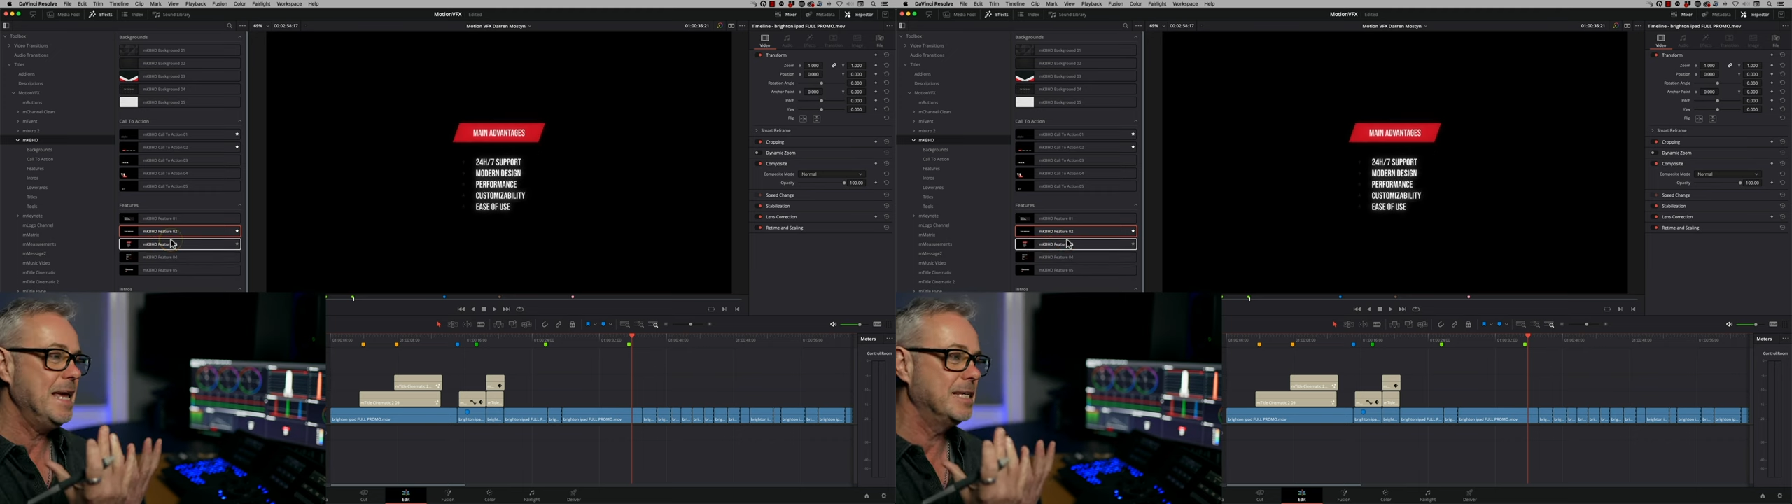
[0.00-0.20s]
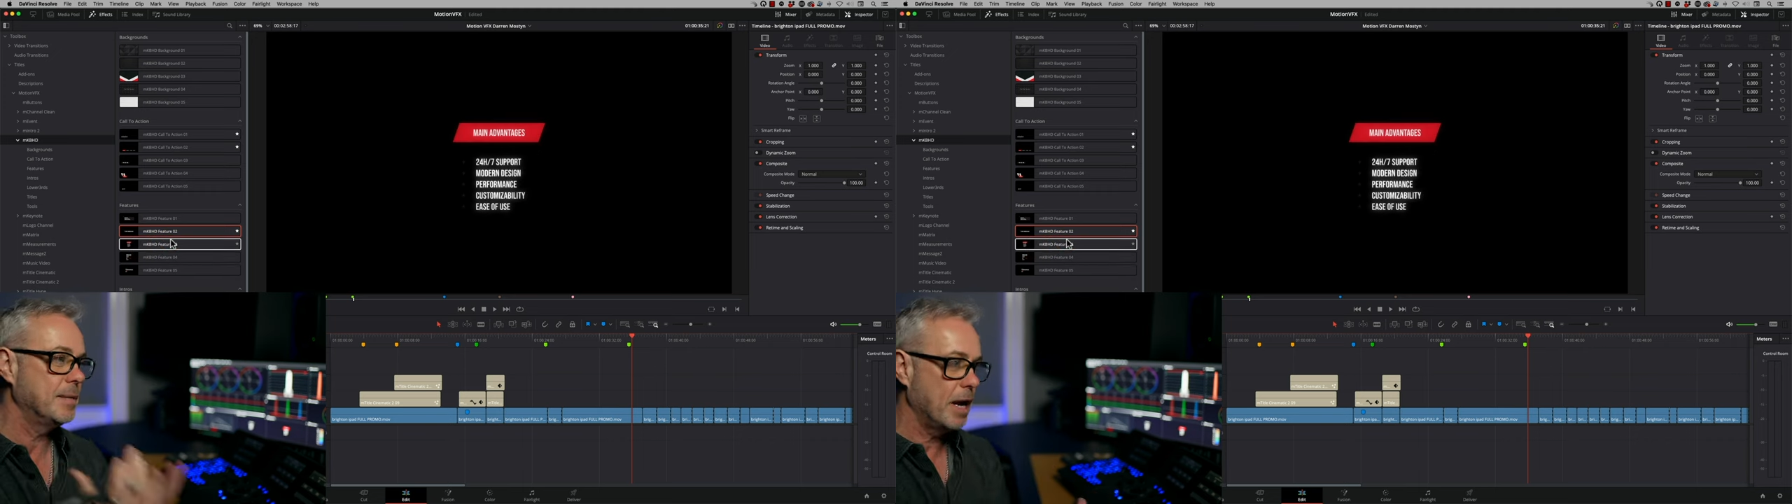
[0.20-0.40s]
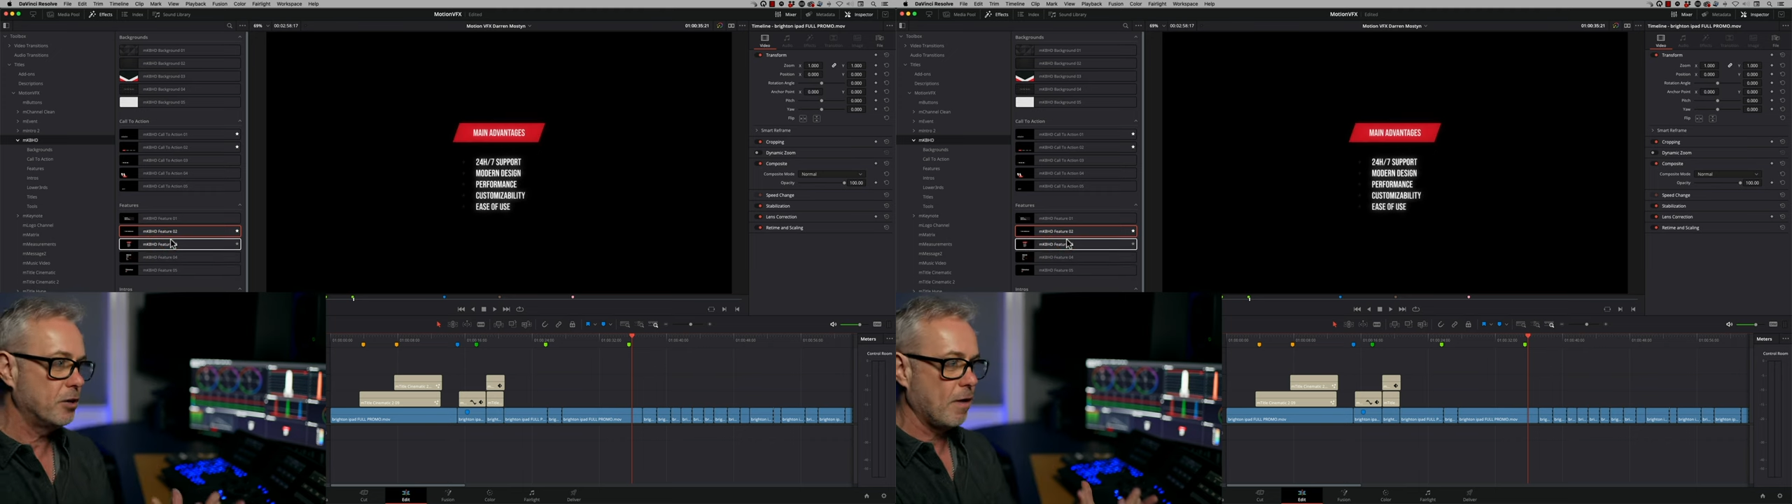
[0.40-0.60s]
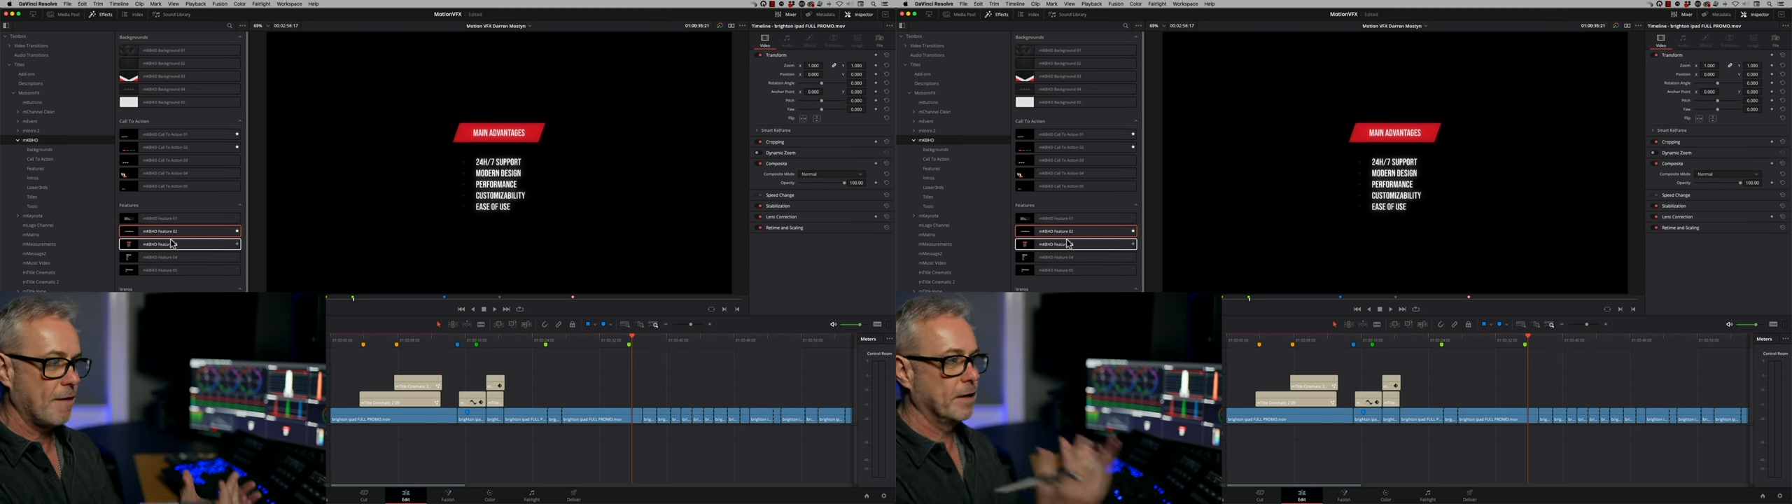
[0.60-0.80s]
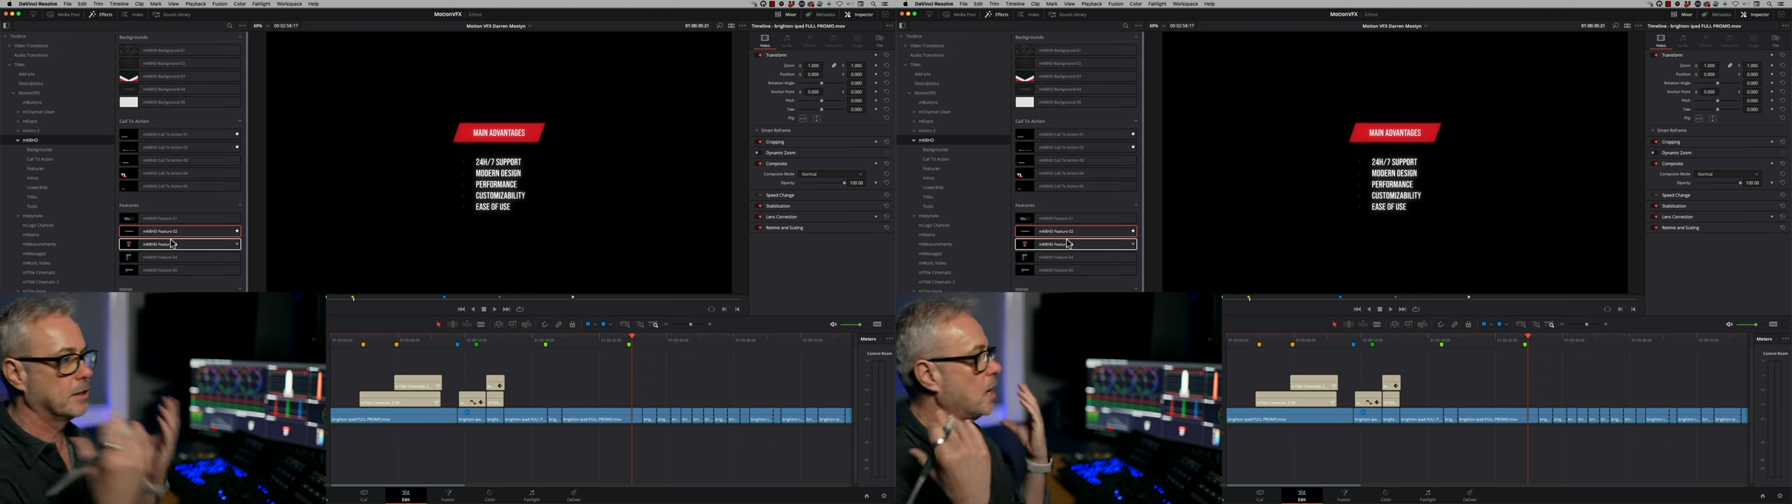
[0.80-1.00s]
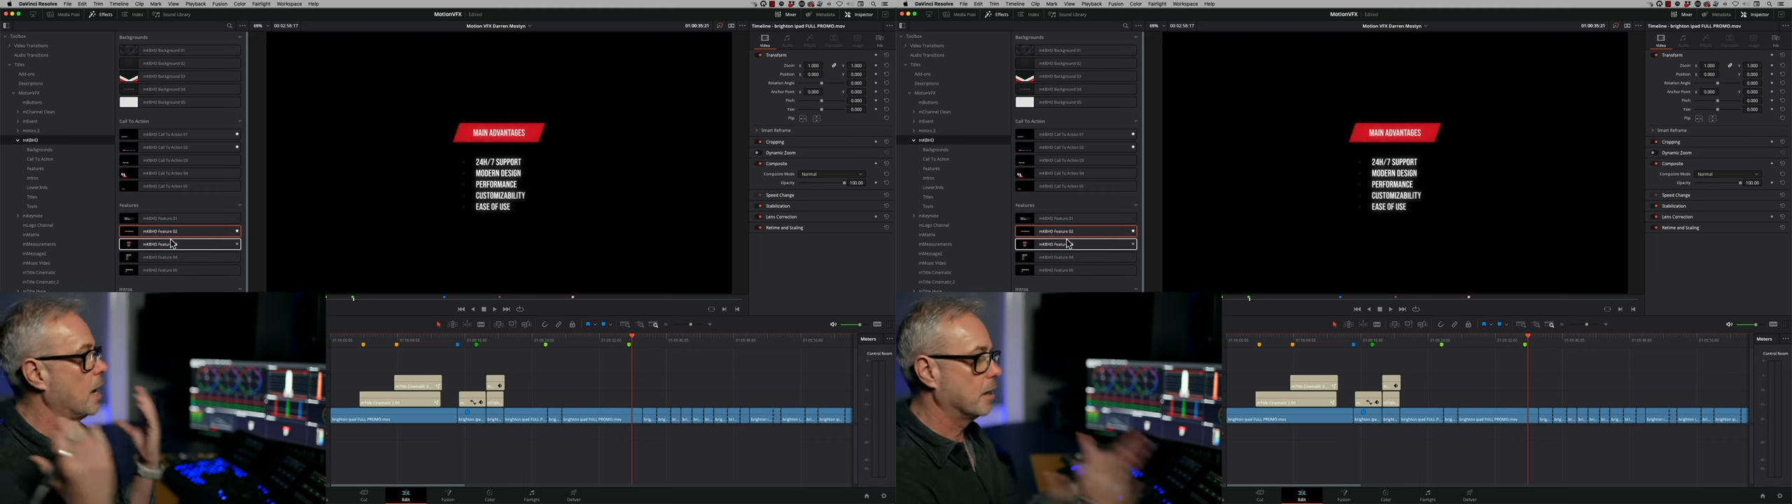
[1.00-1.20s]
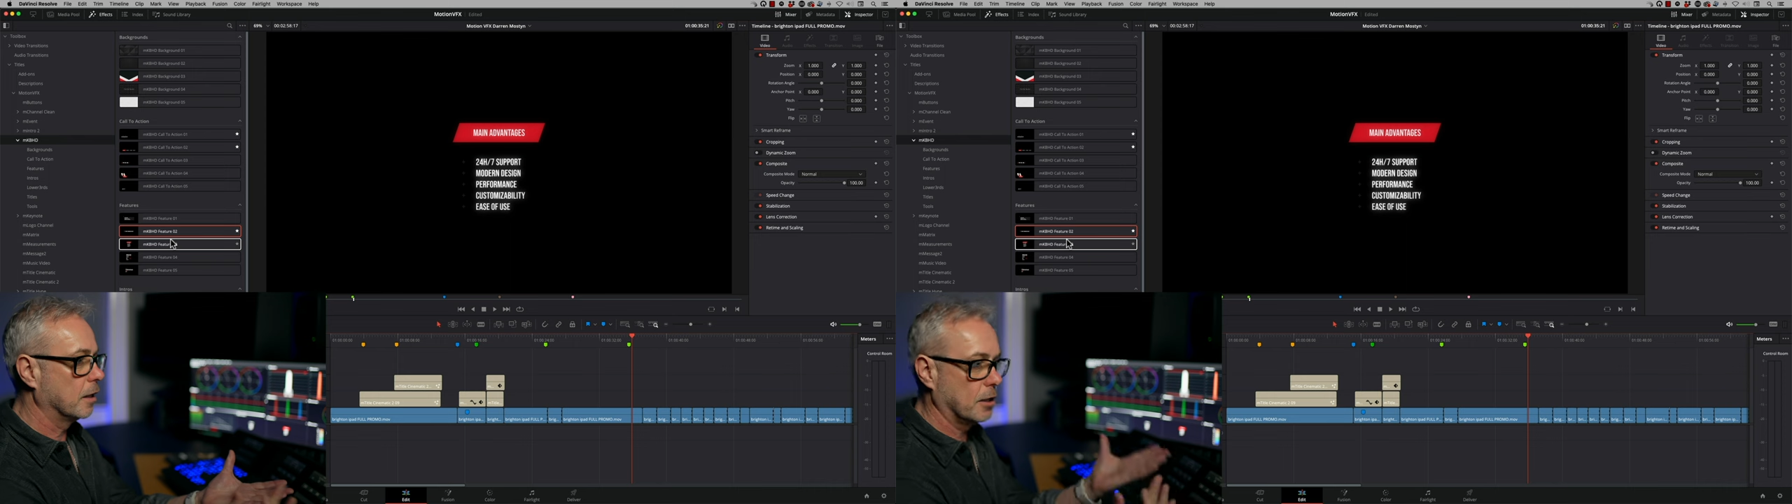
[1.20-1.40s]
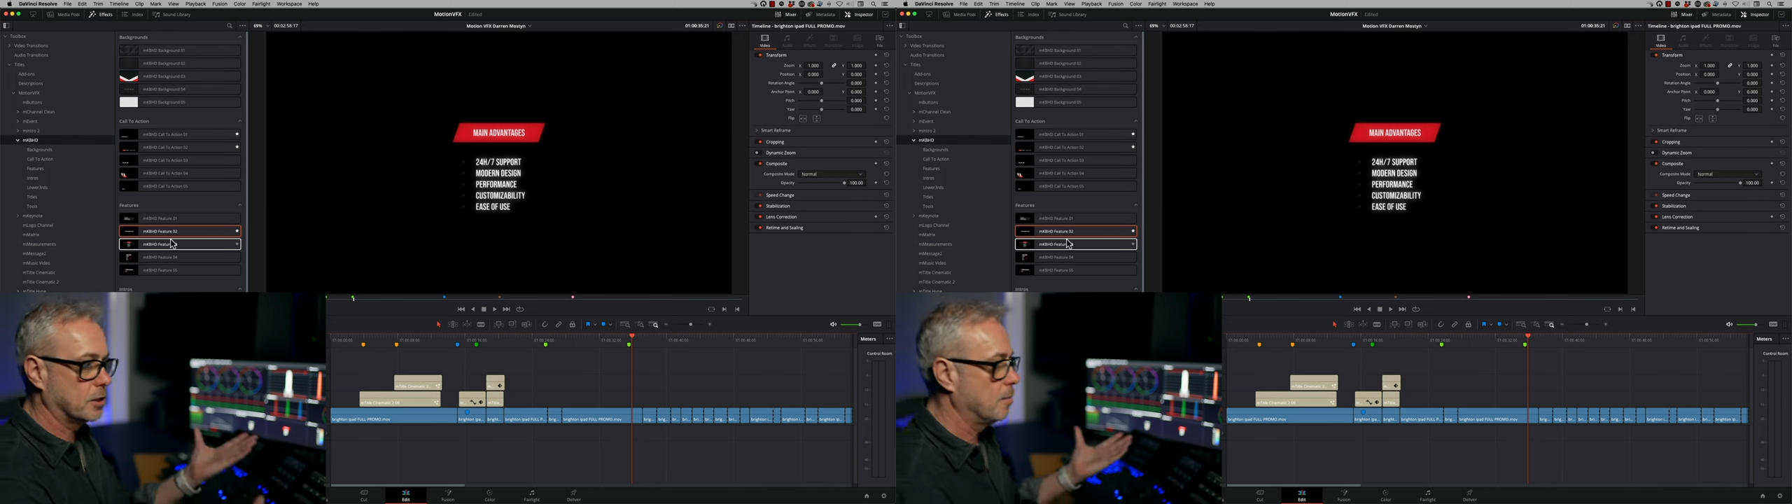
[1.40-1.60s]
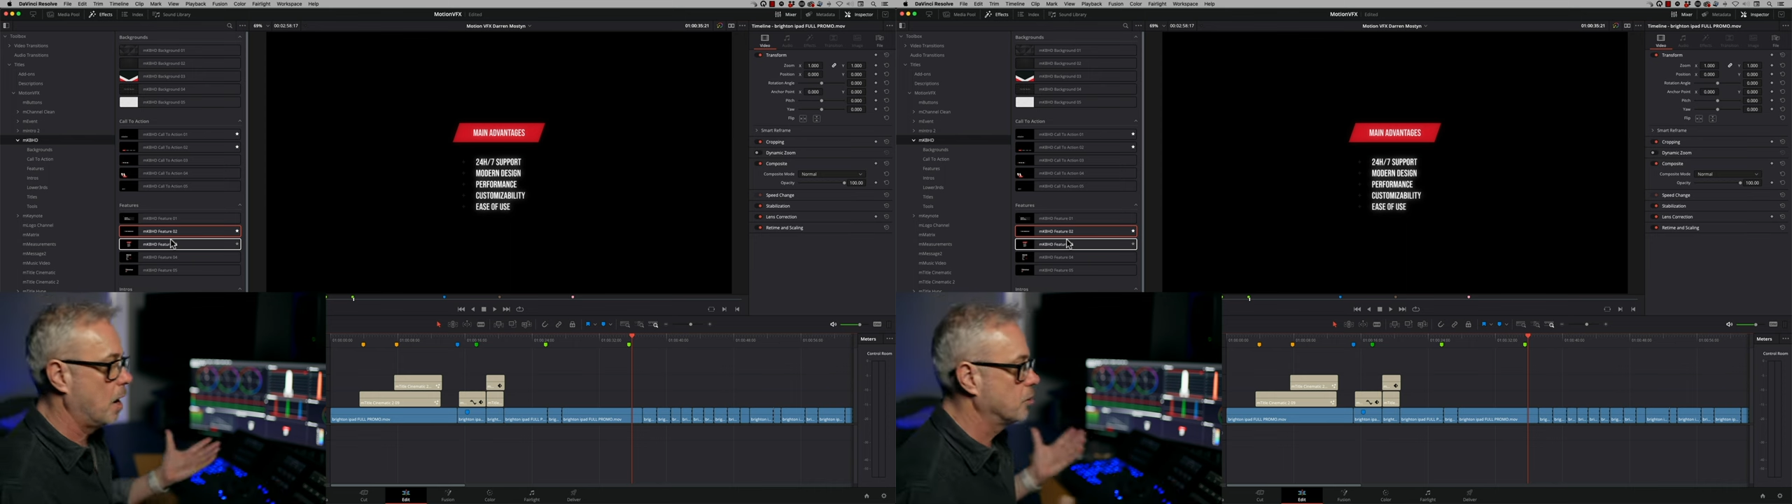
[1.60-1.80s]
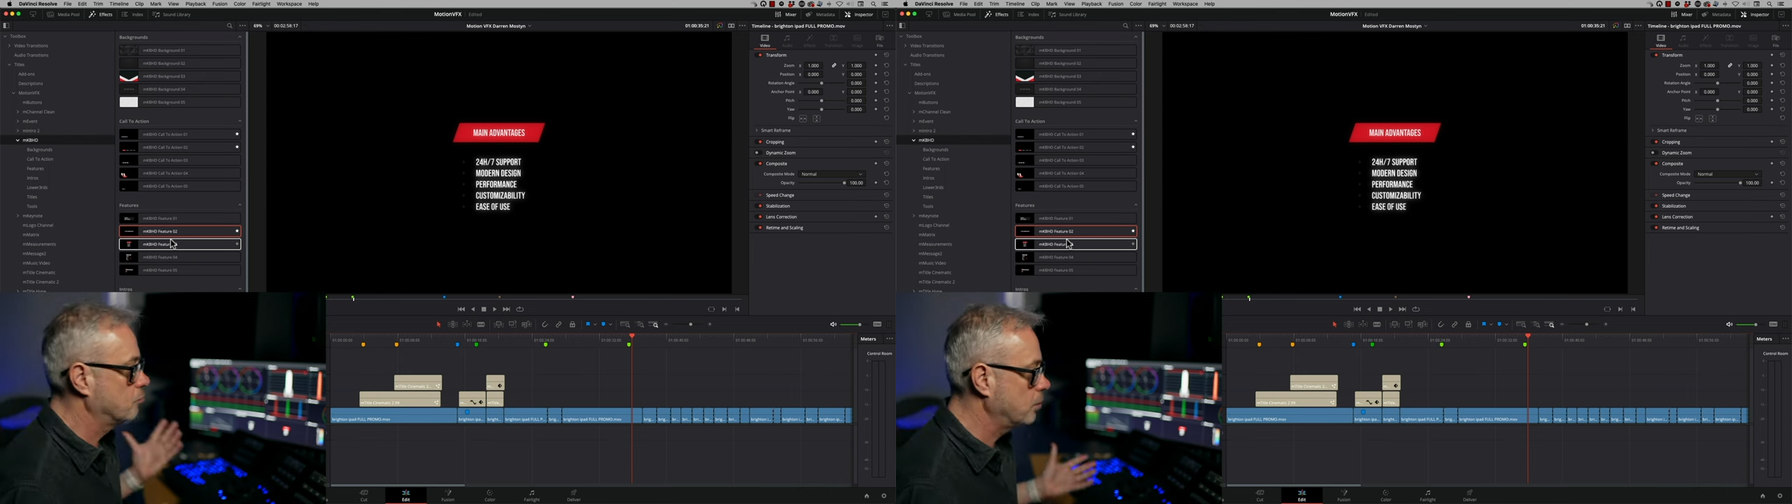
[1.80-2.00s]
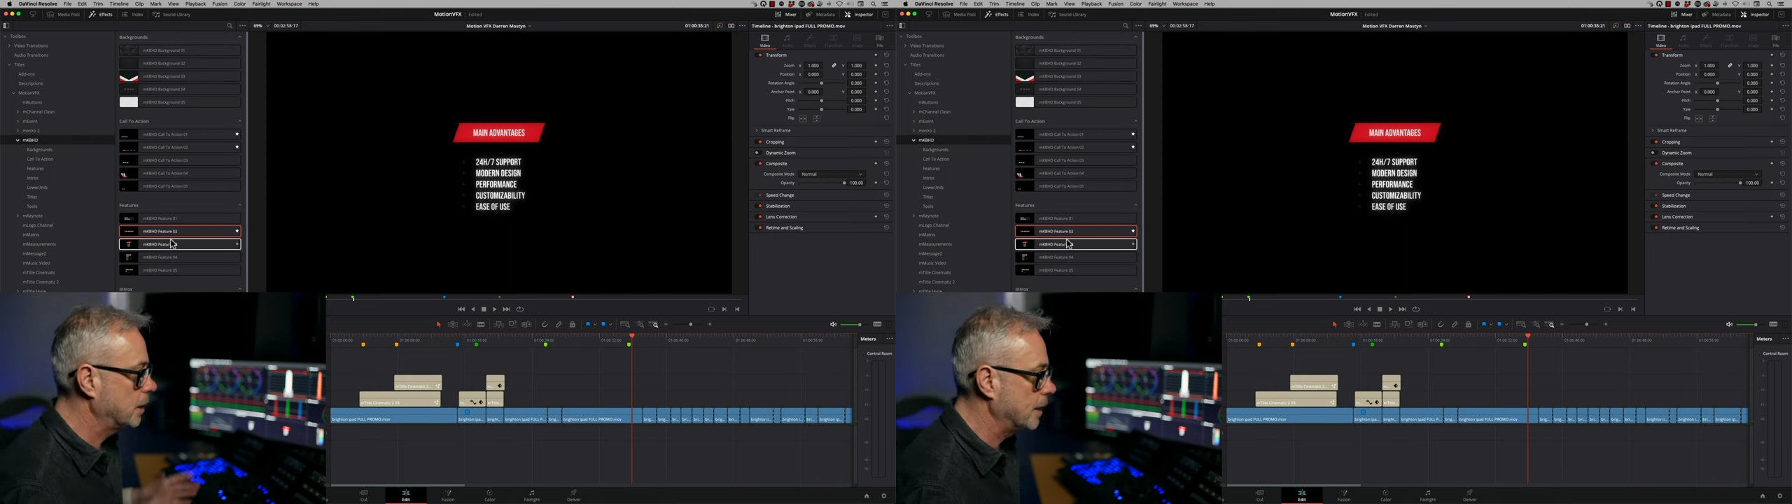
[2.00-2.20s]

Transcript: easy made graphics that I can customize really